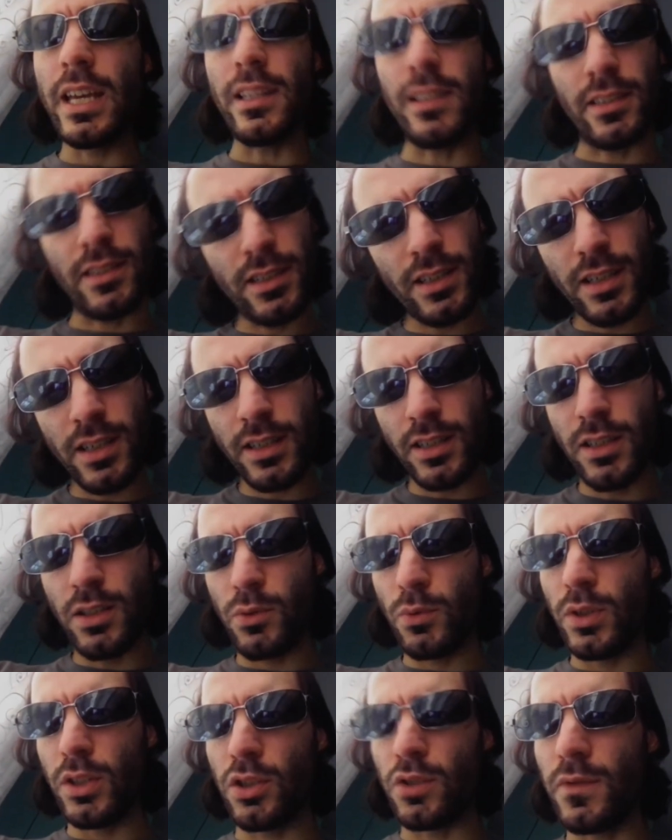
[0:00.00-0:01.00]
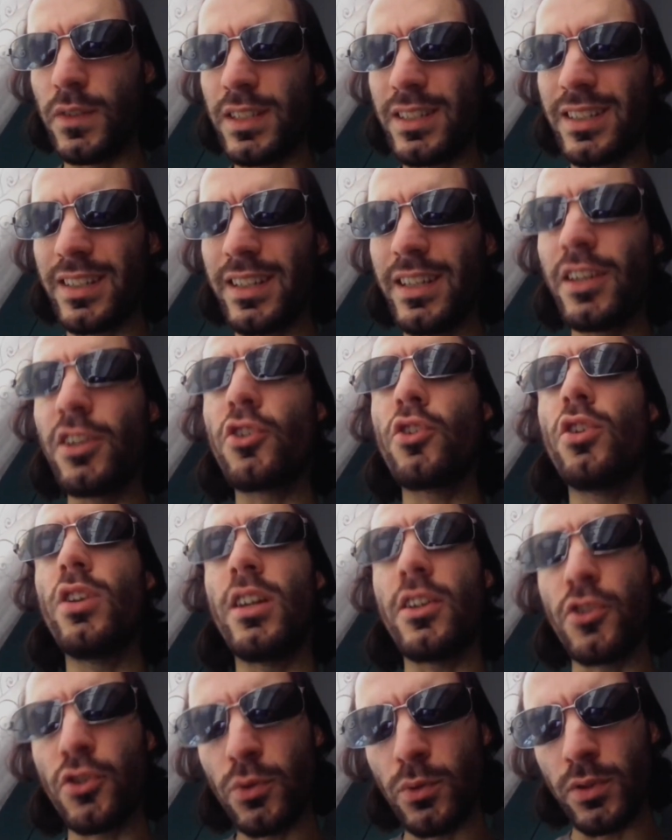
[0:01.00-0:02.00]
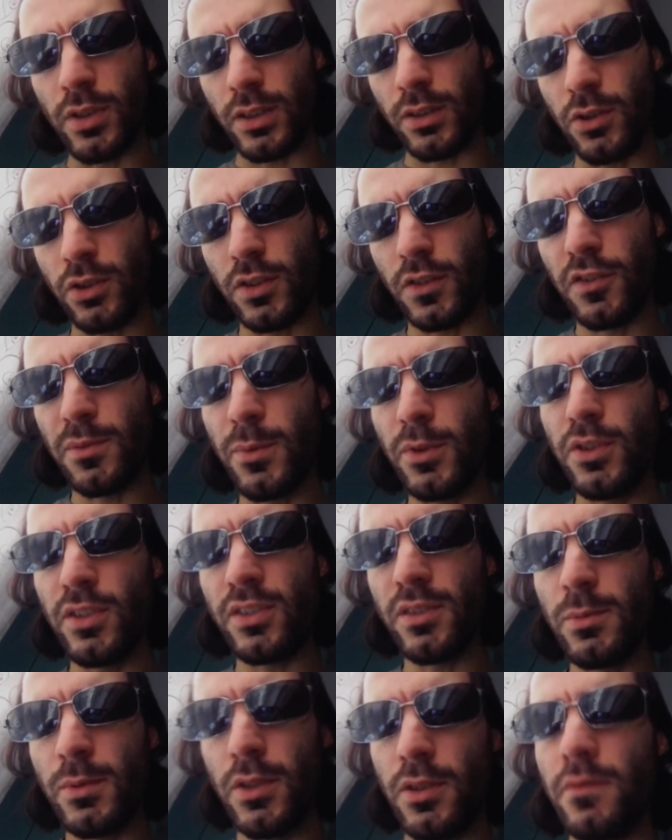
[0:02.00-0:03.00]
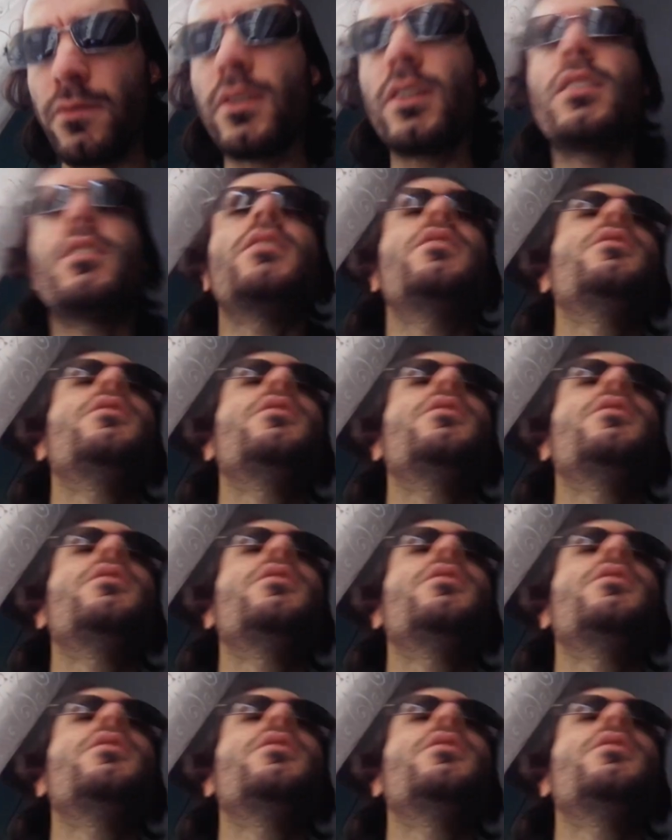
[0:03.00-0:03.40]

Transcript: And as regards the window of its green roller shooter, not used in this video, in fact,